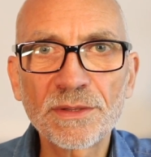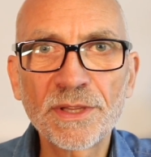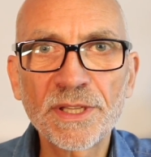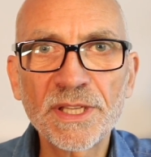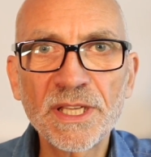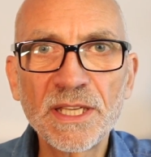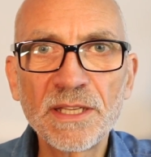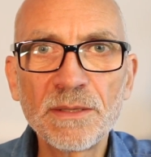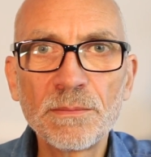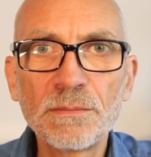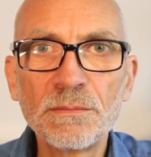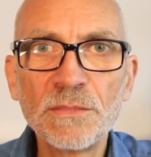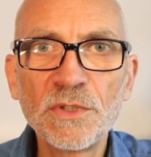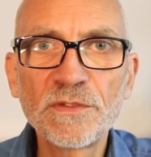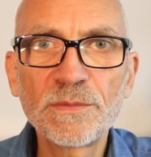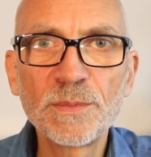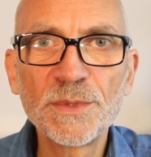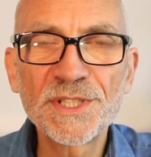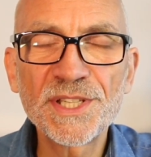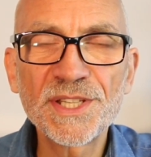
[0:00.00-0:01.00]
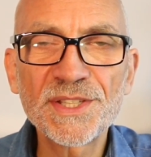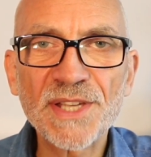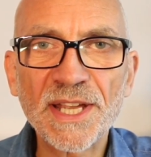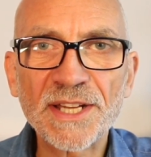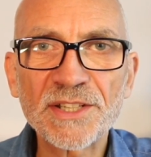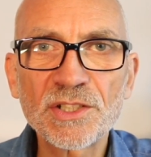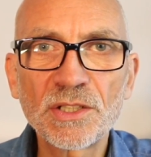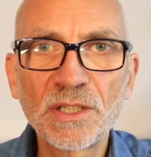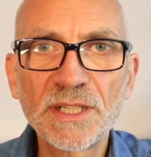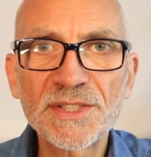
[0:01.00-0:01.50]
the movement is
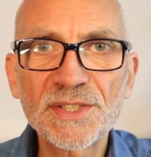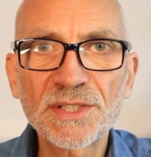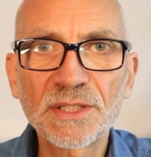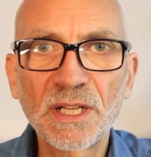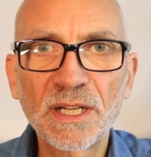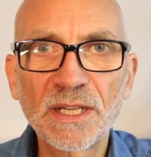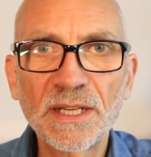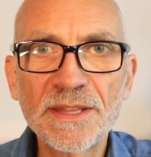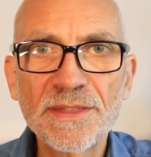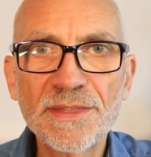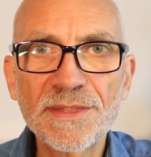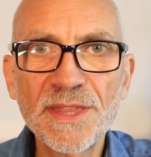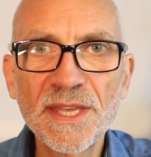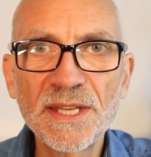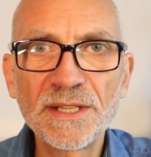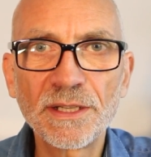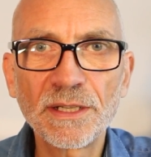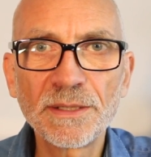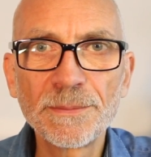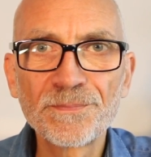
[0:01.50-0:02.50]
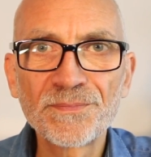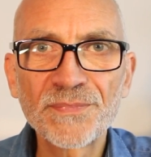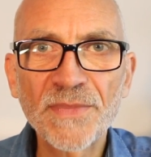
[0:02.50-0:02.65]
actually slightly thinner,